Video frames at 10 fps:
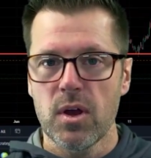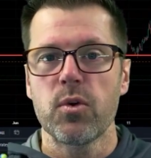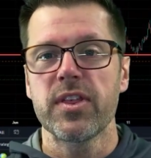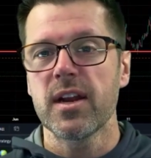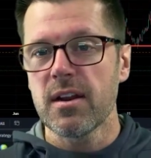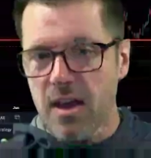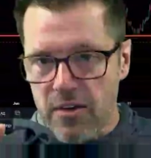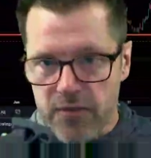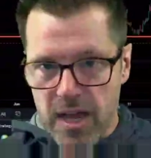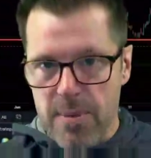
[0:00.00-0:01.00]
within a
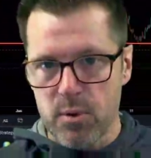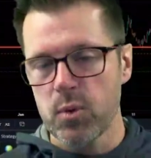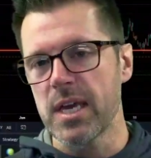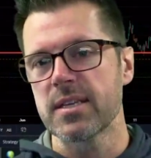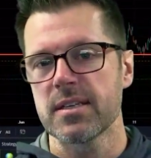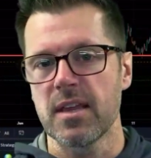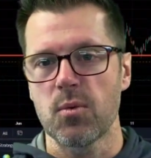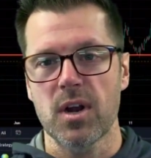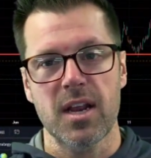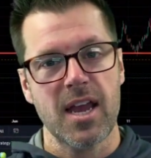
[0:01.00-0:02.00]
couple weeks. And then
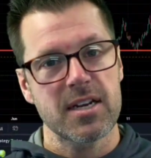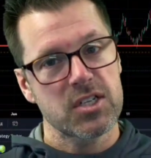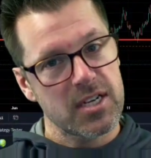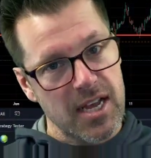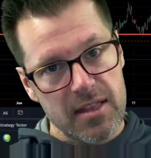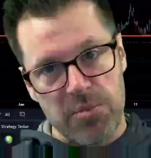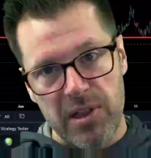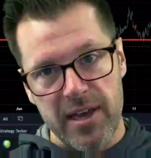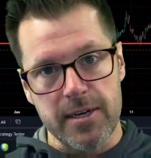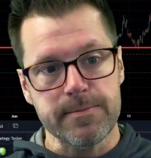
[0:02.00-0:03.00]
we're going to kind of shut down the
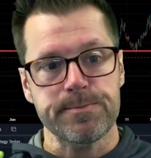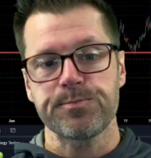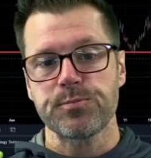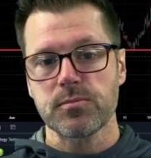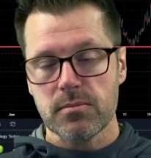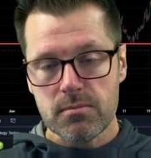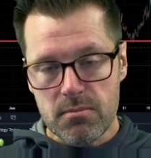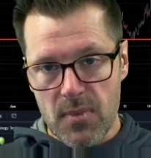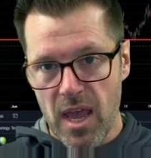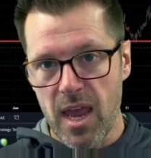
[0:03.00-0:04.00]
plane
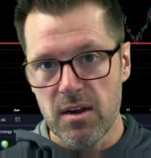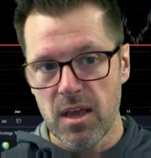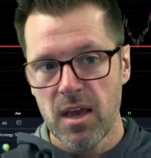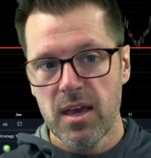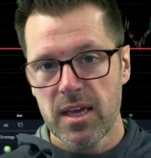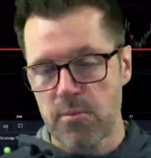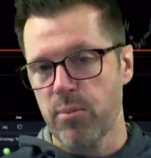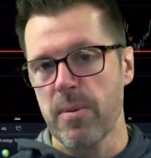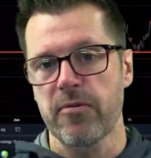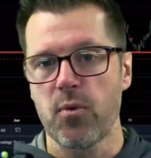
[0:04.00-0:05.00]
and get
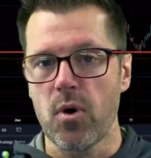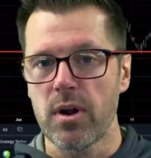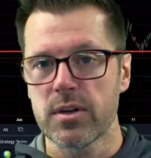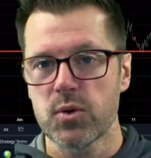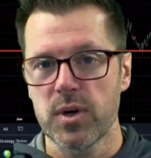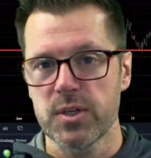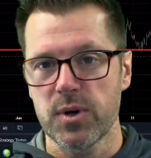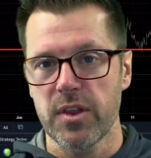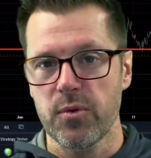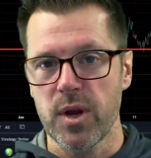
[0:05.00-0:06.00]
prepped for
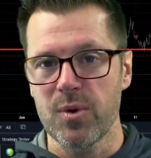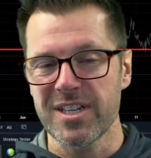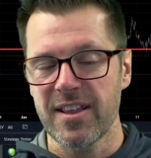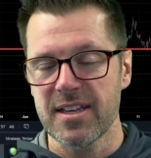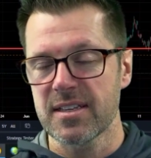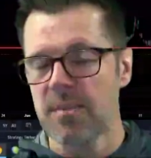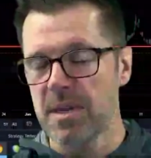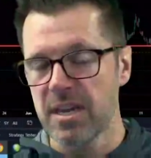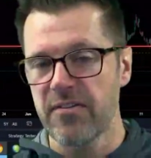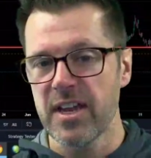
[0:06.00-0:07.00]
2023, which I think is going to
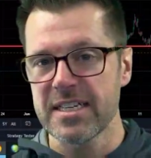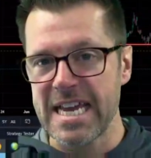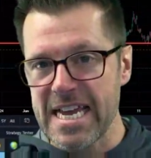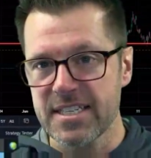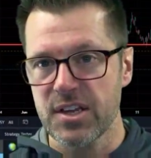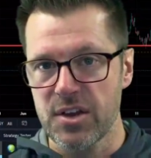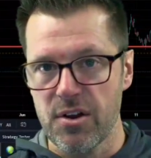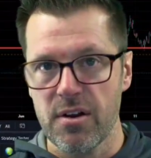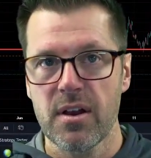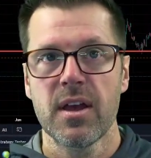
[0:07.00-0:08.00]
be a fantastic
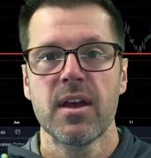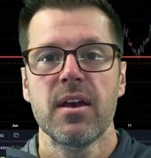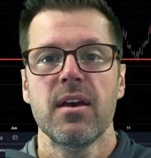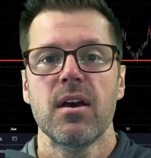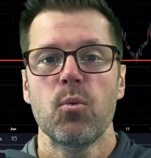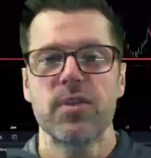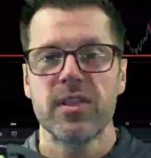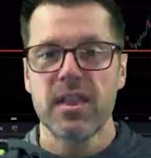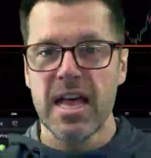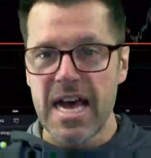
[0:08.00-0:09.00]
year with
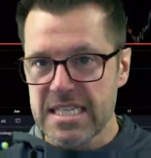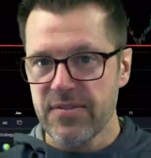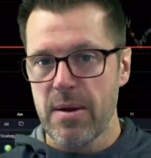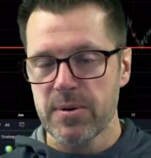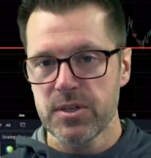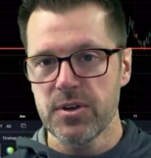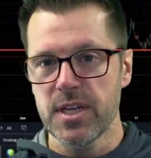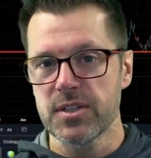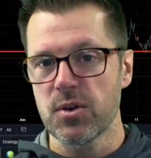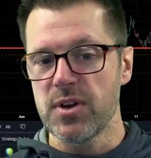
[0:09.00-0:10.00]
lots of
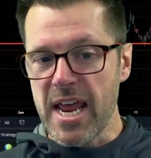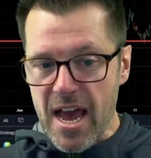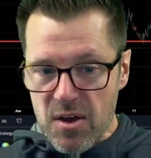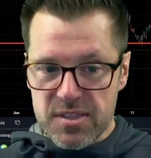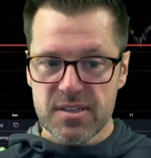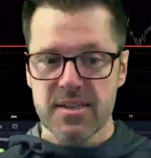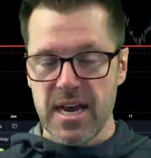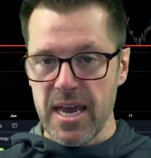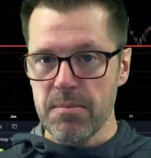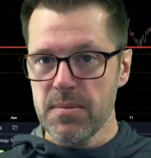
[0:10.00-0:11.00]
opportunities. So now is the
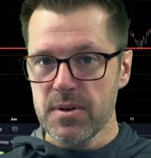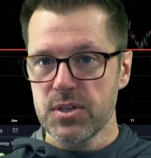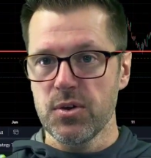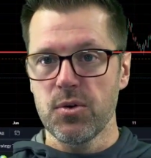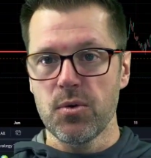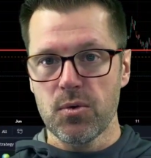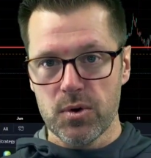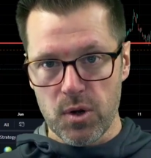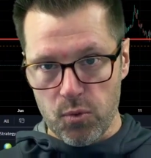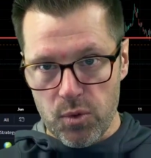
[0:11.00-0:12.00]
time to,
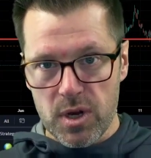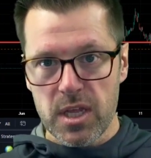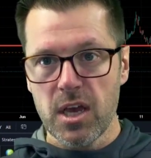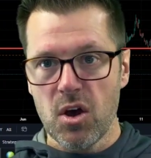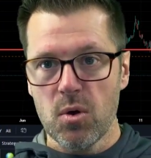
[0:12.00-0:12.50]
really